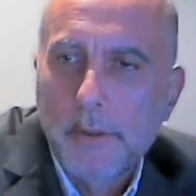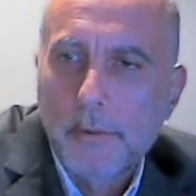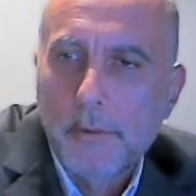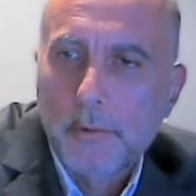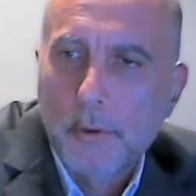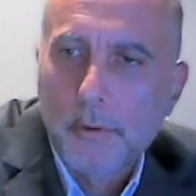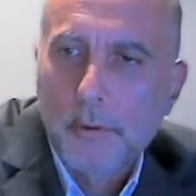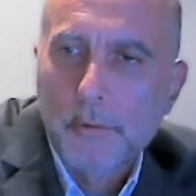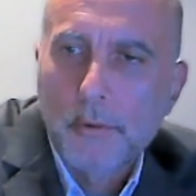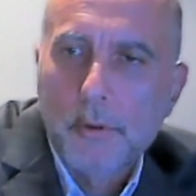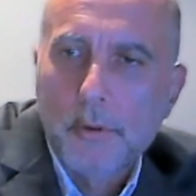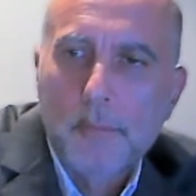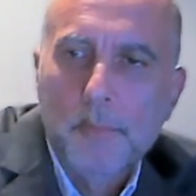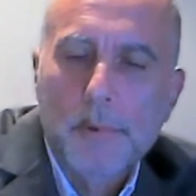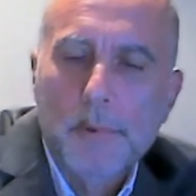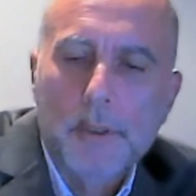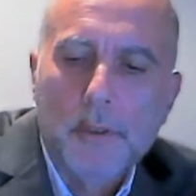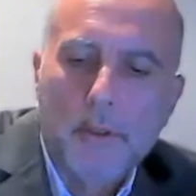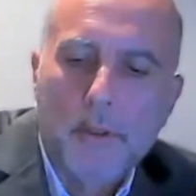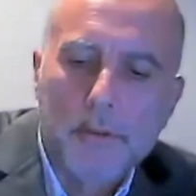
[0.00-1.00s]
short term?
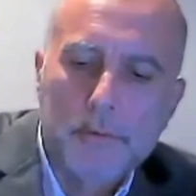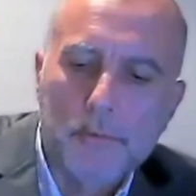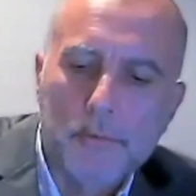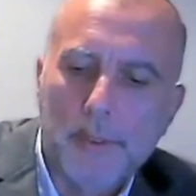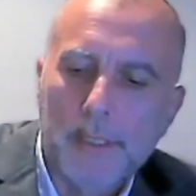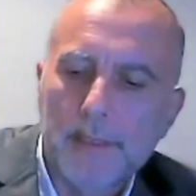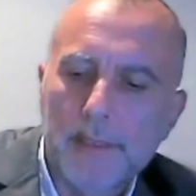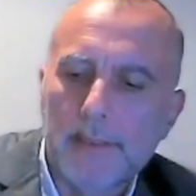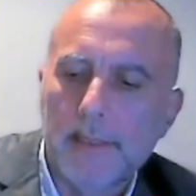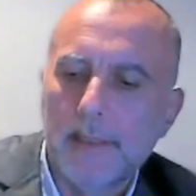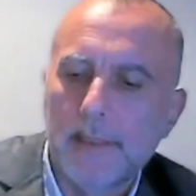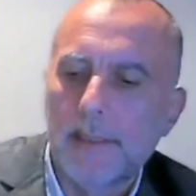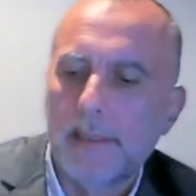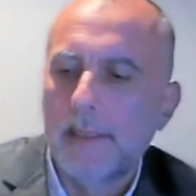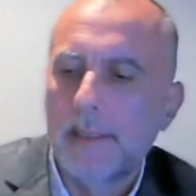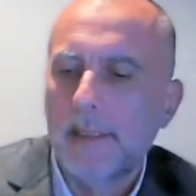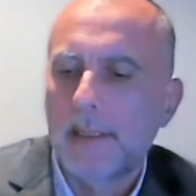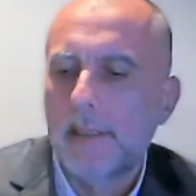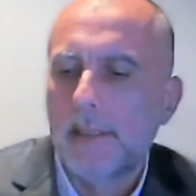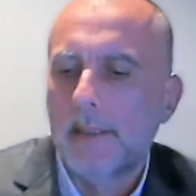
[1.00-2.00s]
Because
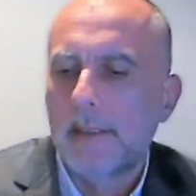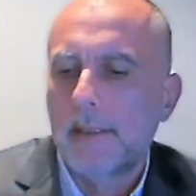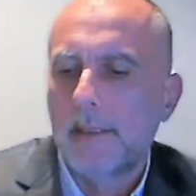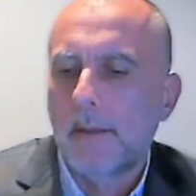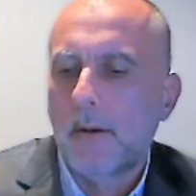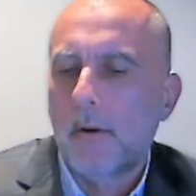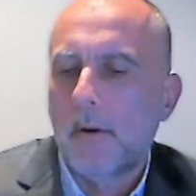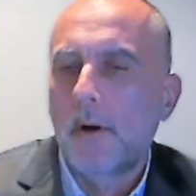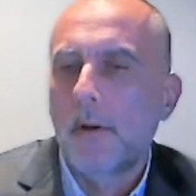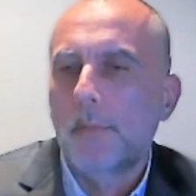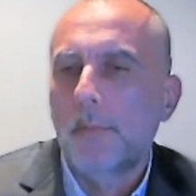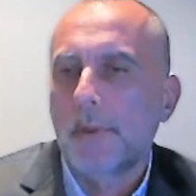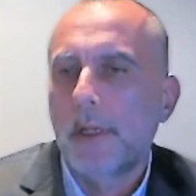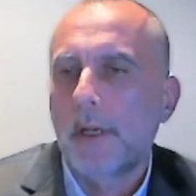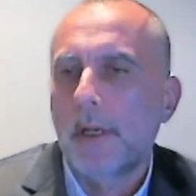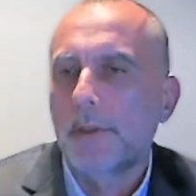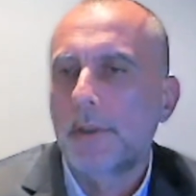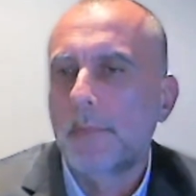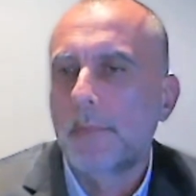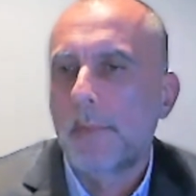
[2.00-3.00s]
raising oil
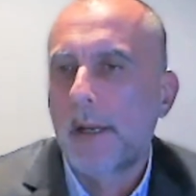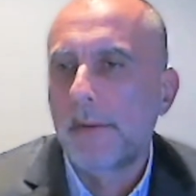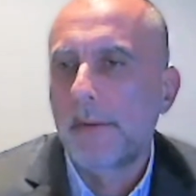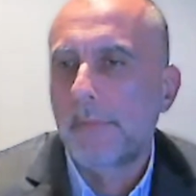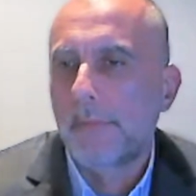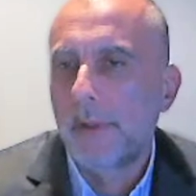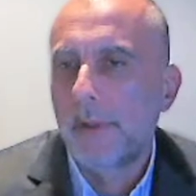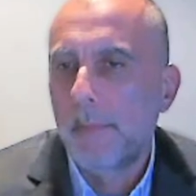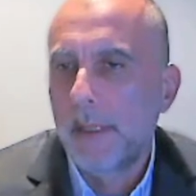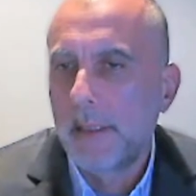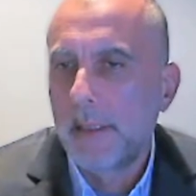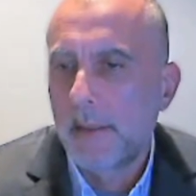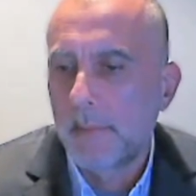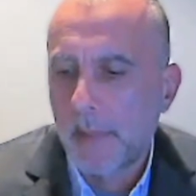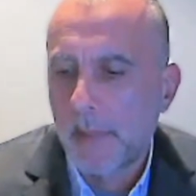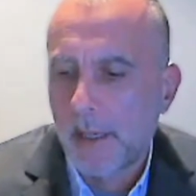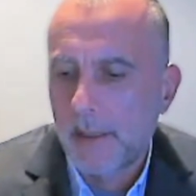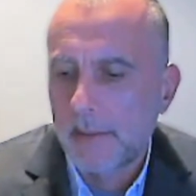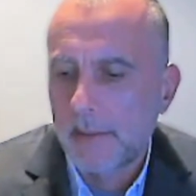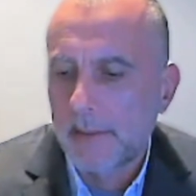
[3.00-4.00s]
production by 3 million
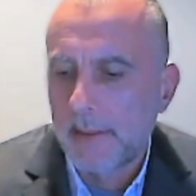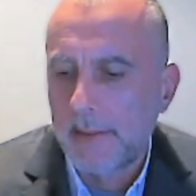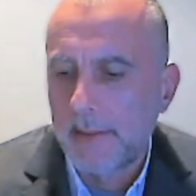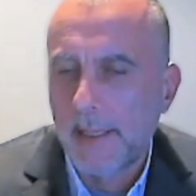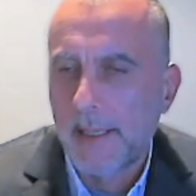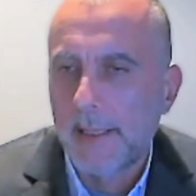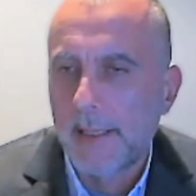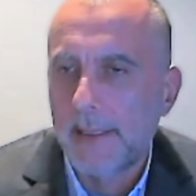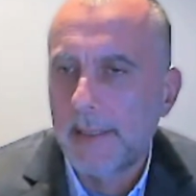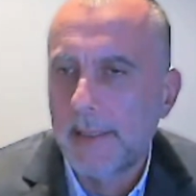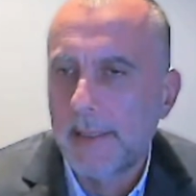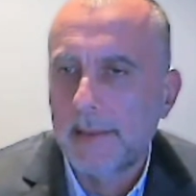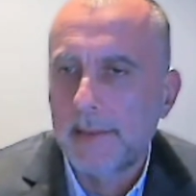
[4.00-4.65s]
barrels a day,